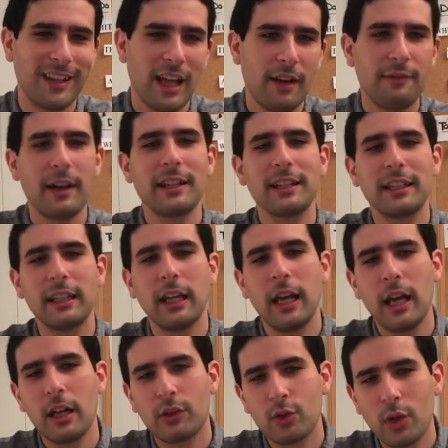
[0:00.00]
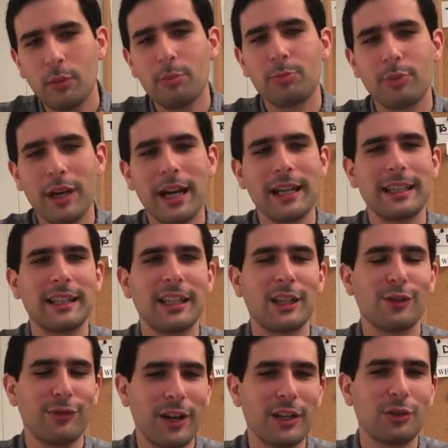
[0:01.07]
Finally, Trump bragged in his
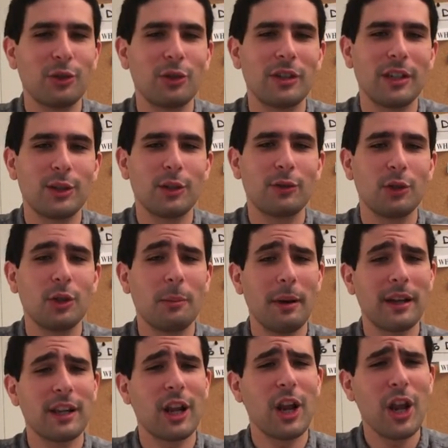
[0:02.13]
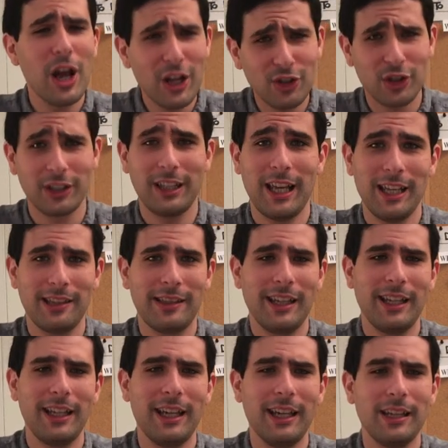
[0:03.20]
Fox News interview about a logic test that
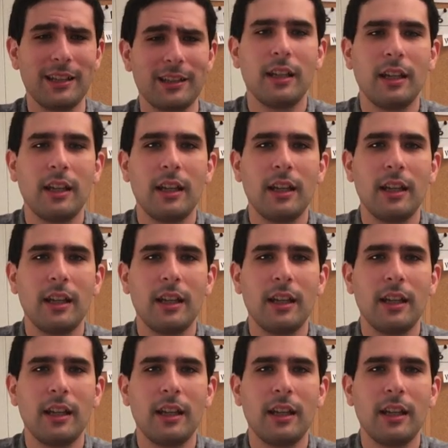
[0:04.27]
he aced.